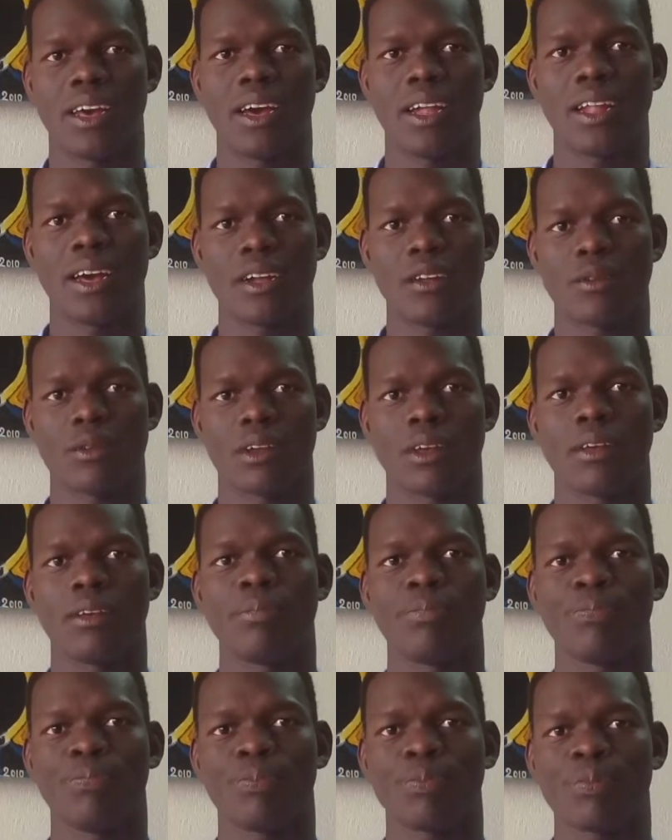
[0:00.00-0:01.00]
the adultery.
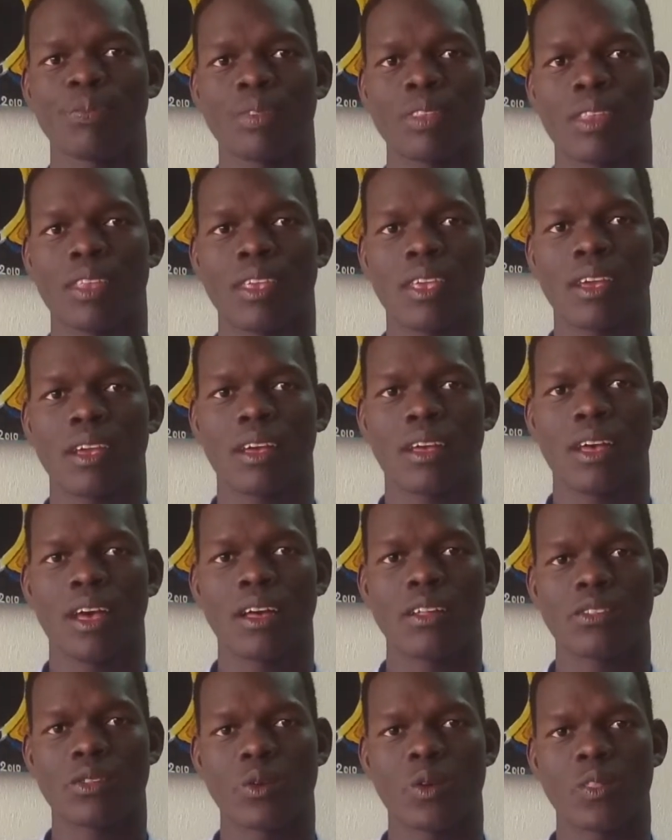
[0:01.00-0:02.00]

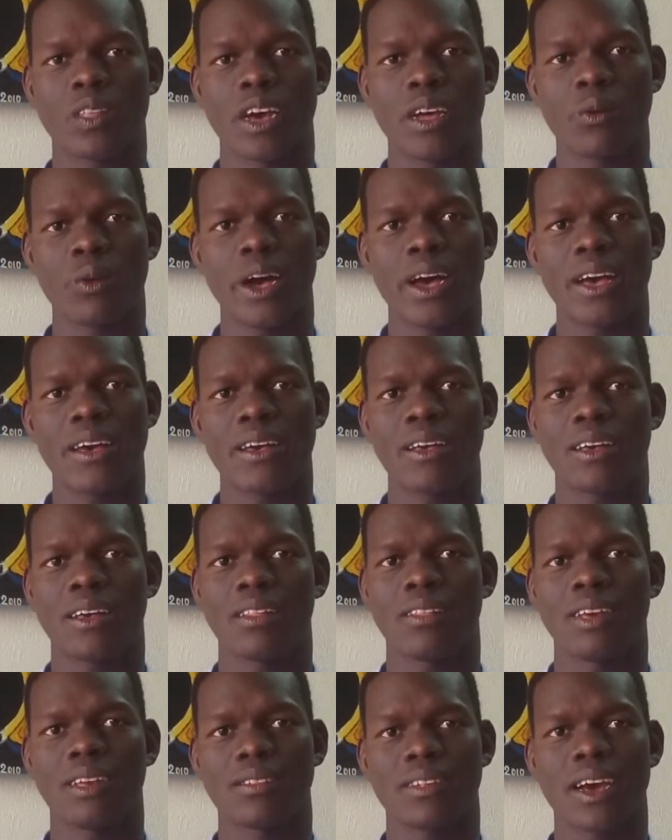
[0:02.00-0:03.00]
And so that's why
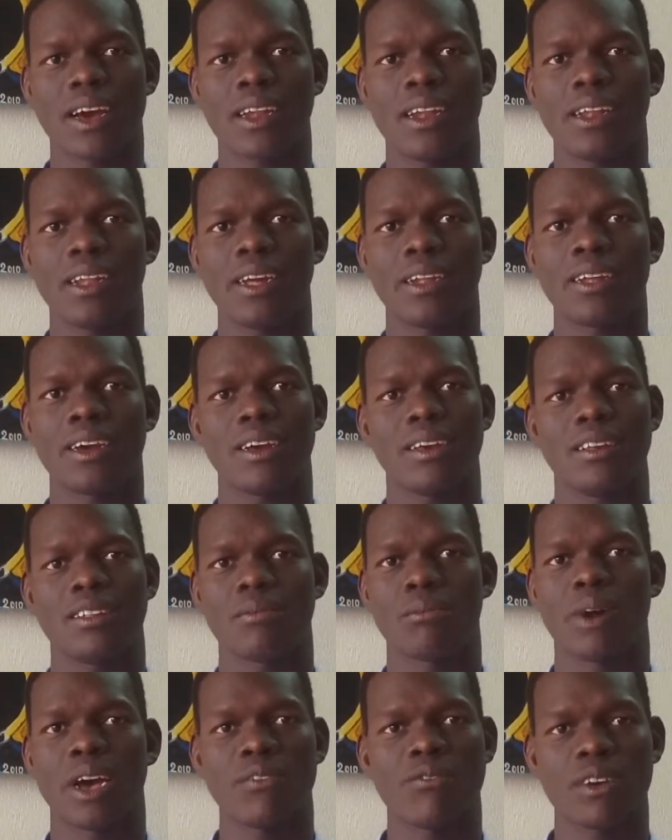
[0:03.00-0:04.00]
The Scarlet Letter
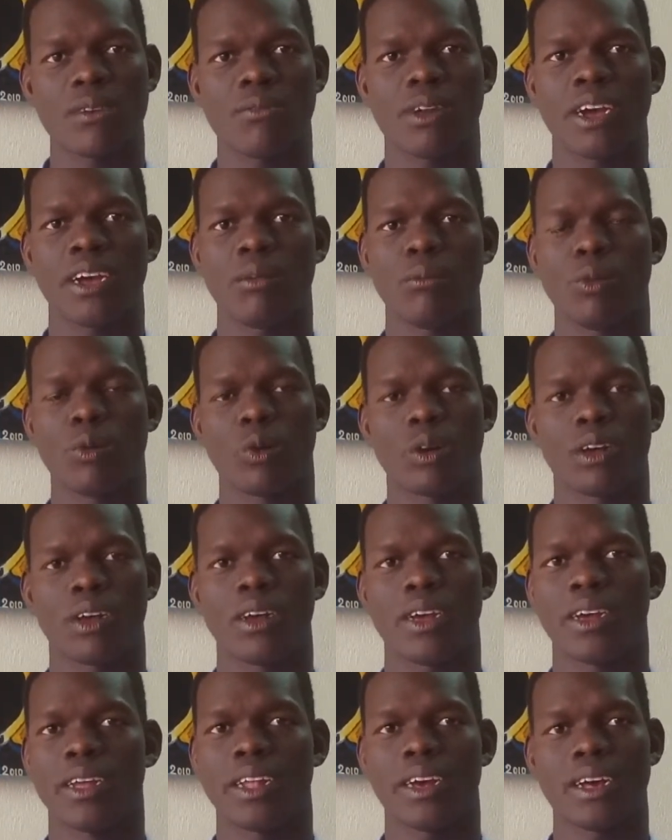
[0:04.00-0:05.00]
is my favorite book.
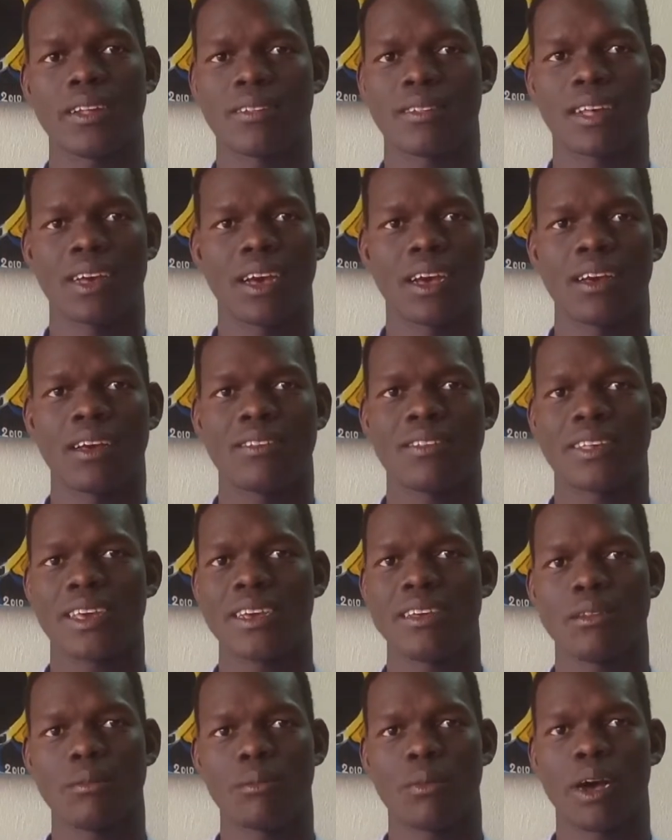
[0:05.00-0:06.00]
It has uh,
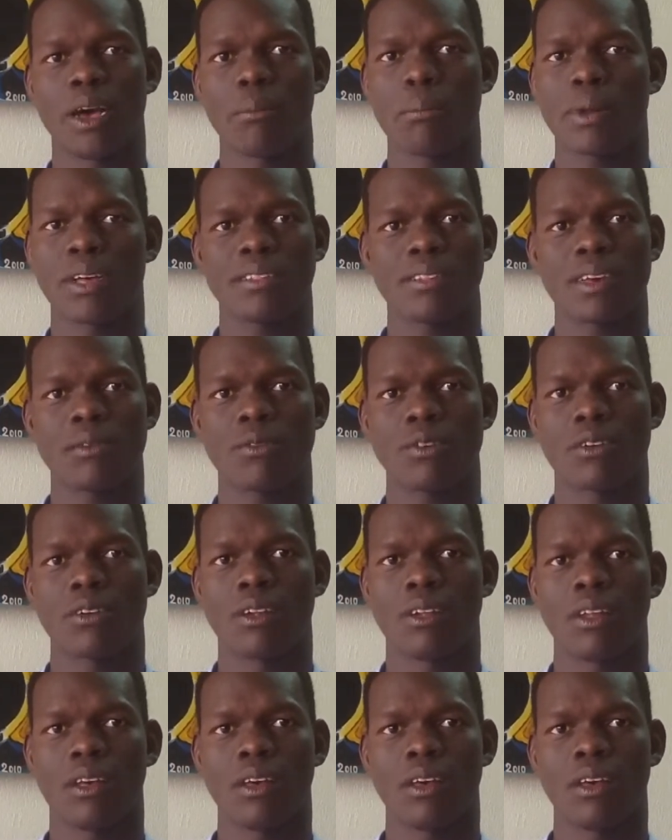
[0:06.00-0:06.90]
changed my perception.